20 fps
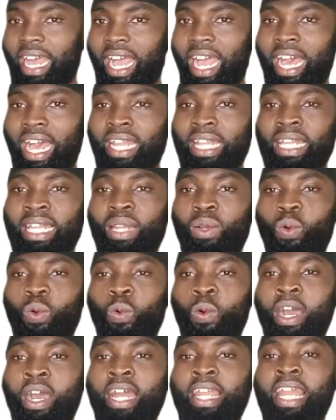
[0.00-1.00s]

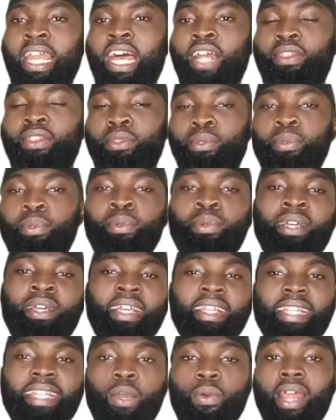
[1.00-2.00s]
al-waladu.
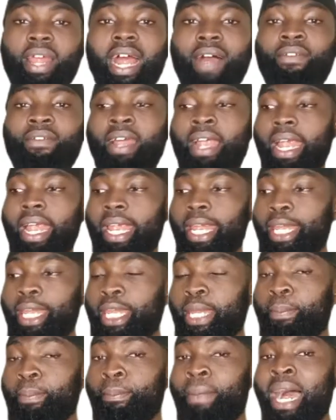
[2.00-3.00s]
Then we have
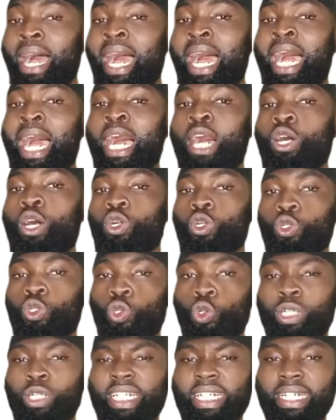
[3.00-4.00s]

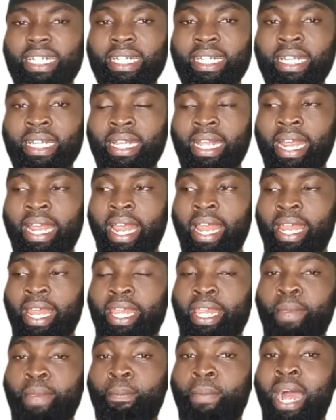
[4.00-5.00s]
himarun,
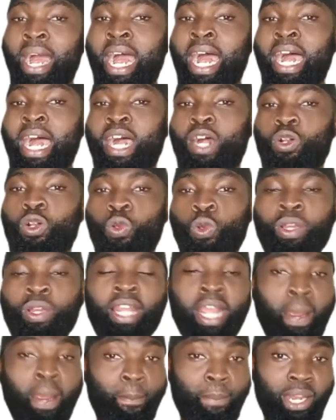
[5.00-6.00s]

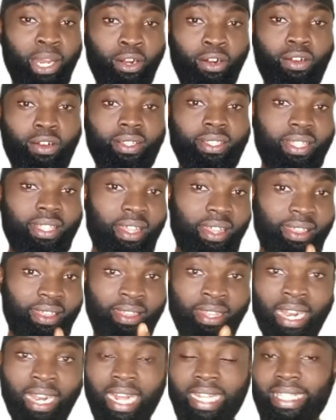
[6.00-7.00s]
himarun, because
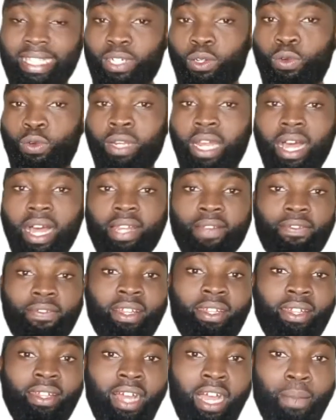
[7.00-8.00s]
the article alif and